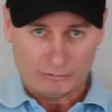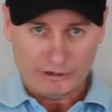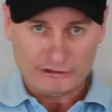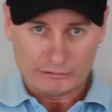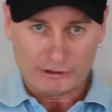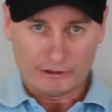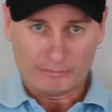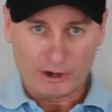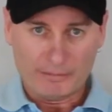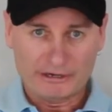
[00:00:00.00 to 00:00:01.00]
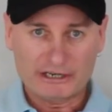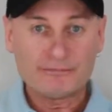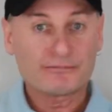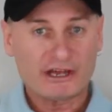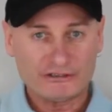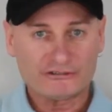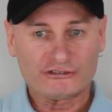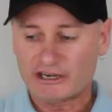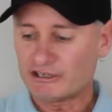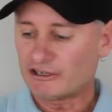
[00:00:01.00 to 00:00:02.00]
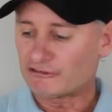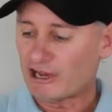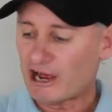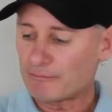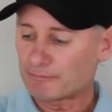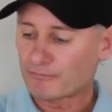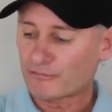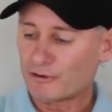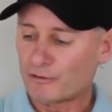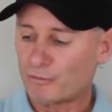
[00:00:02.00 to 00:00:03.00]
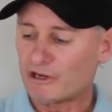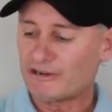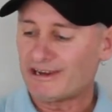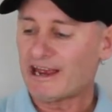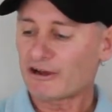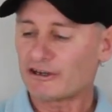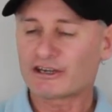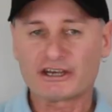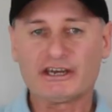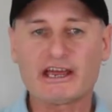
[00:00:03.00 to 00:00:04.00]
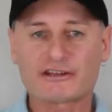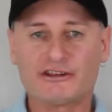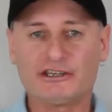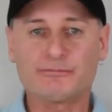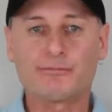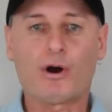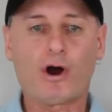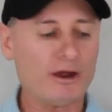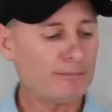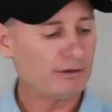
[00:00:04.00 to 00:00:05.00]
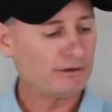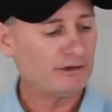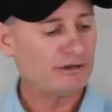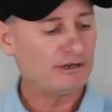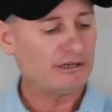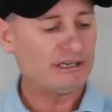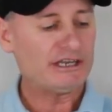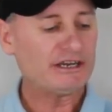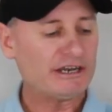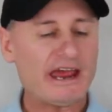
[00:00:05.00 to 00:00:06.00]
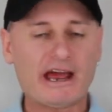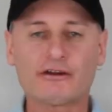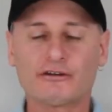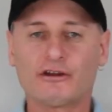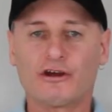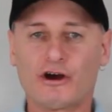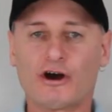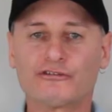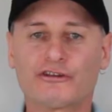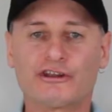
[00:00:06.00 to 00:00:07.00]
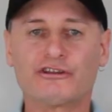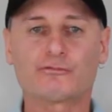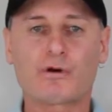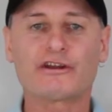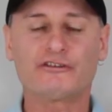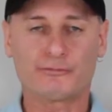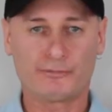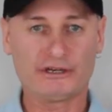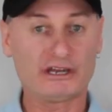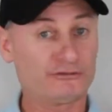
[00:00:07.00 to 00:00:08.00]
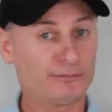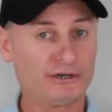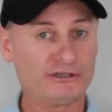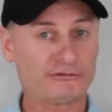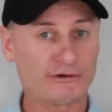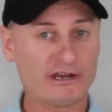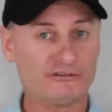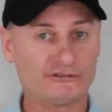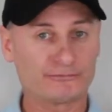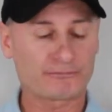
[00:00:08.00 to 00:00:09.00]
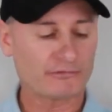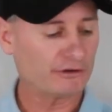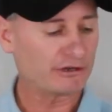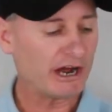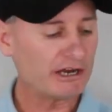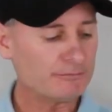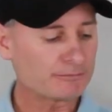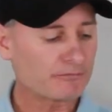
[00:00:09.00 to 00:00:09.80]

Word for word: When you're on the property and you're setting this up, we are now going to connect the pipe in and out onto these one inch B S P threads. Okay,